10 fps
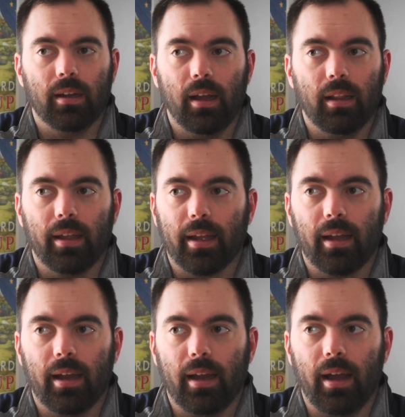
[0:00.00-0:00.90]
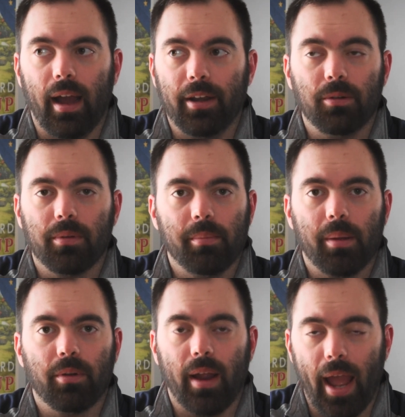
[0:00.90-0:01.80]
I don't
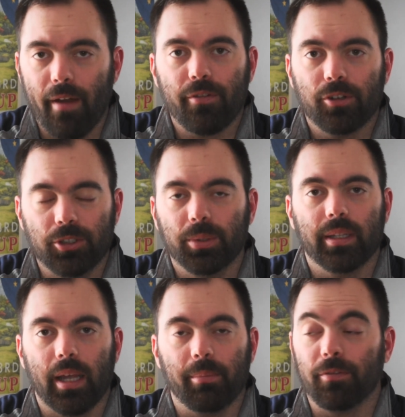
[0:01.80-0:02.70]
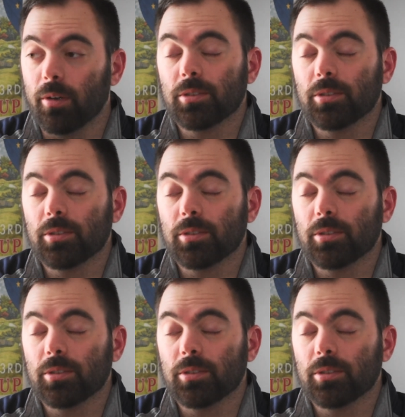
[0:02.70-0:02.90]
remember ever doing that before.